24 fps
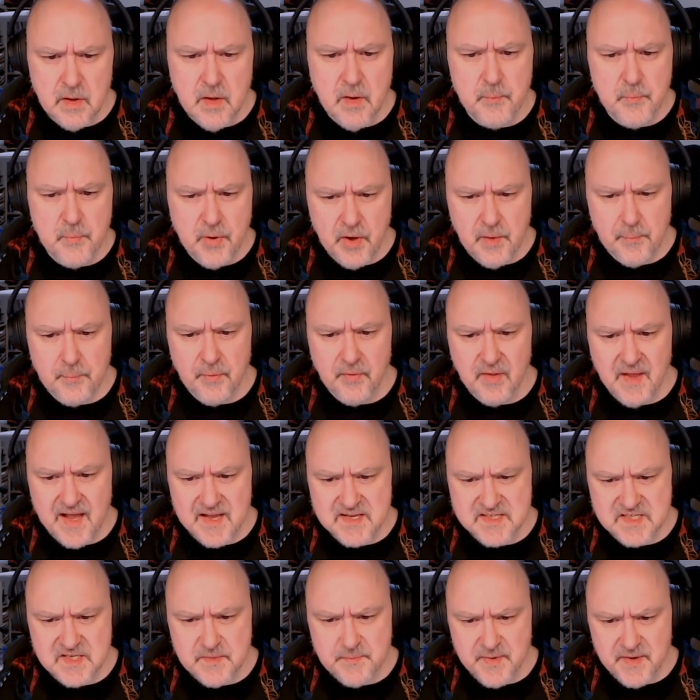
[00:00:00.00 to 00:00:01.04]
Purple
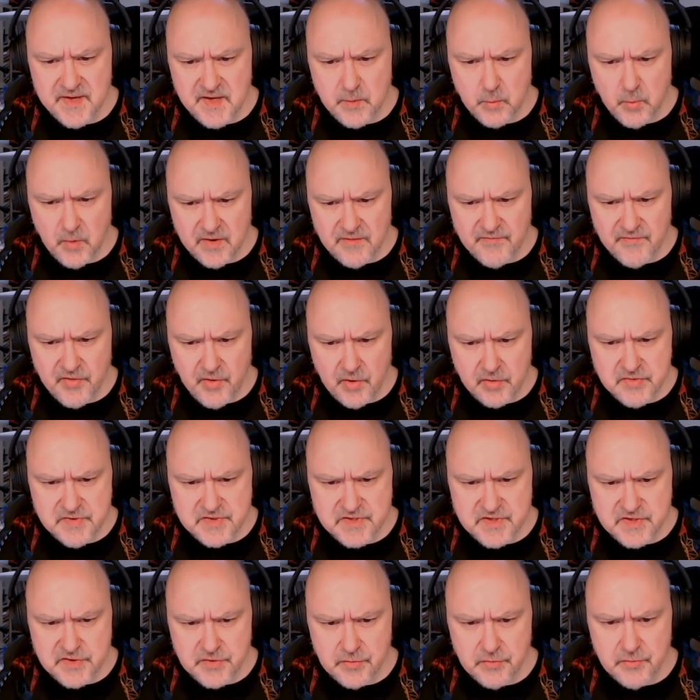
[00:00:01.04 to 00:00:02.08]
has to be one of those
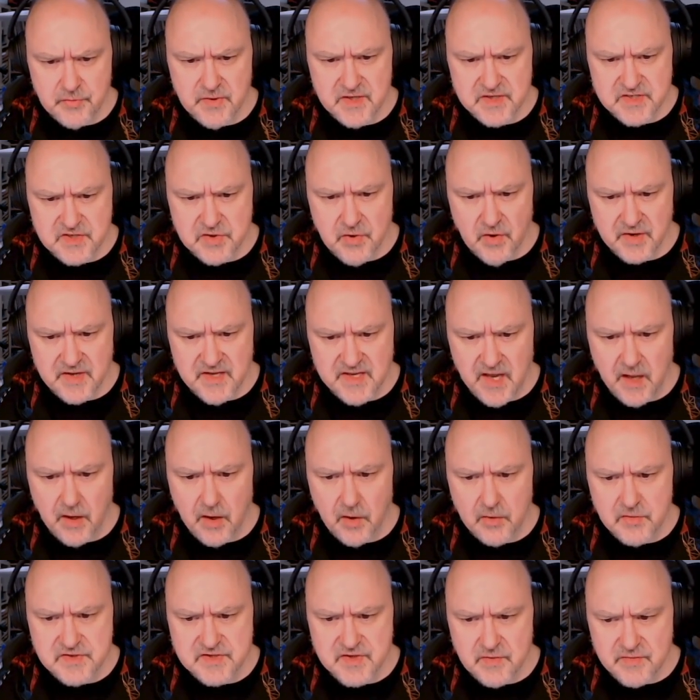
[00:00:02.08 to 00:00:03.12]
two. It's not
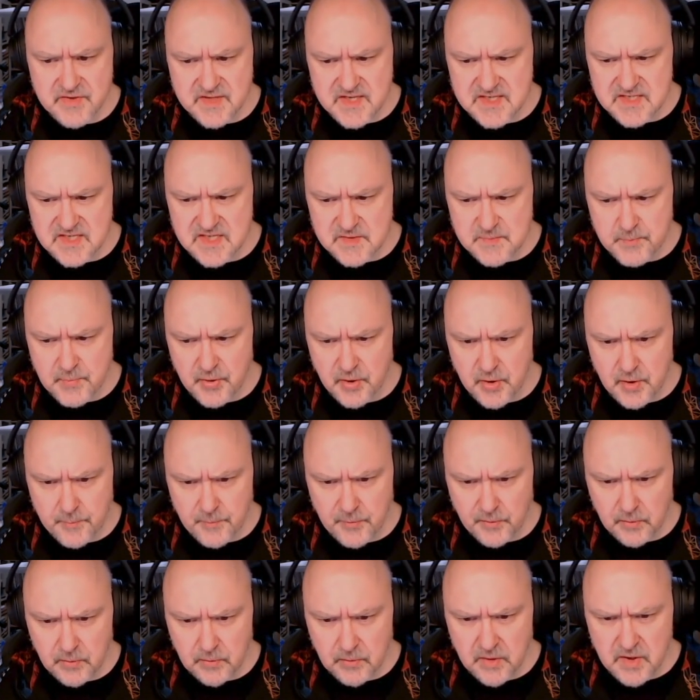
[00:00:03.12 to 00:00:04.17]
yellow. So this is
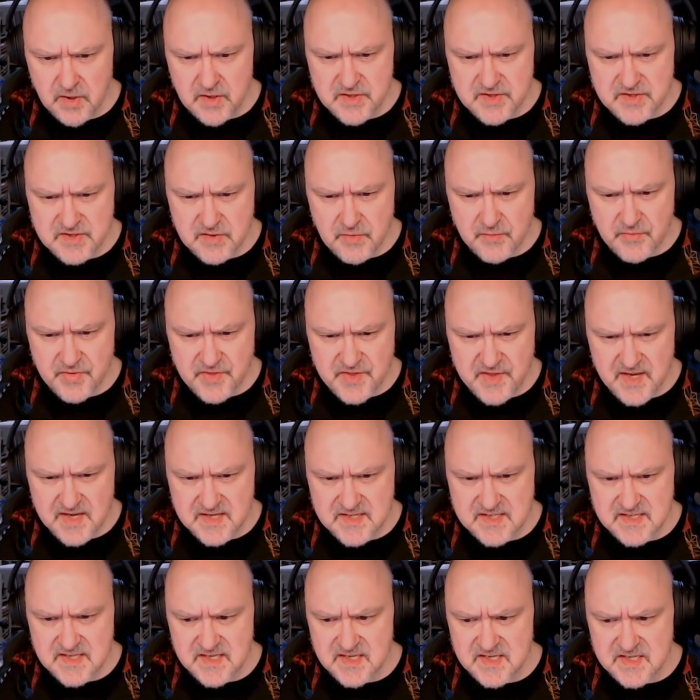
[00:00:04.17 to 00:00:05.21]
purple. So
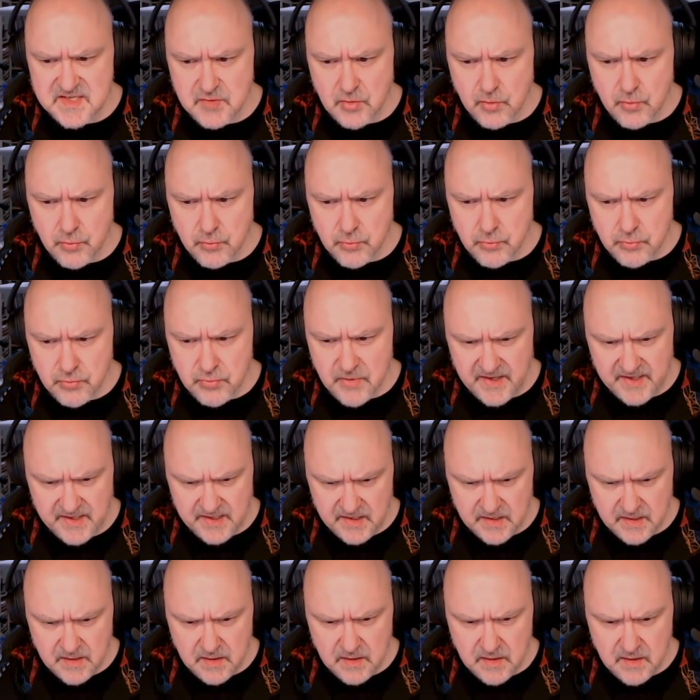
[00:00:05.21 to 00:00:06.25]
this is
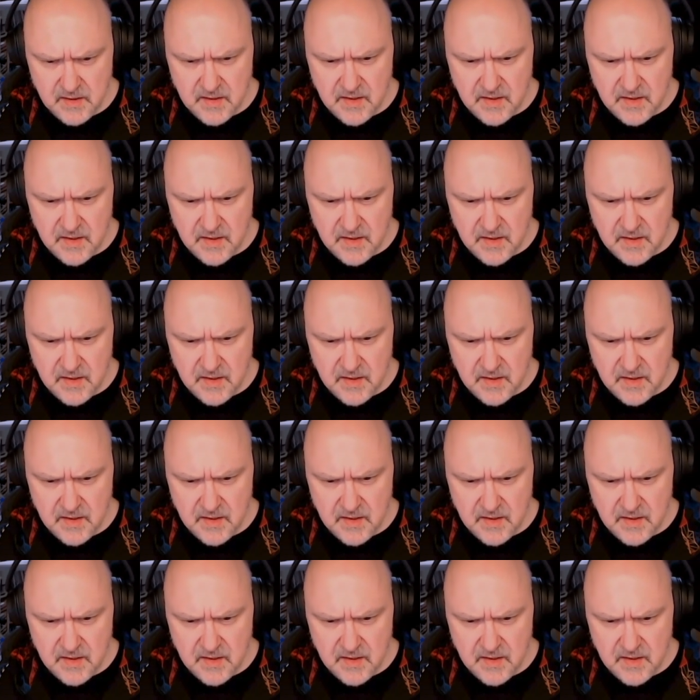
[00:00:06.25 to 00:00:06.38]
green.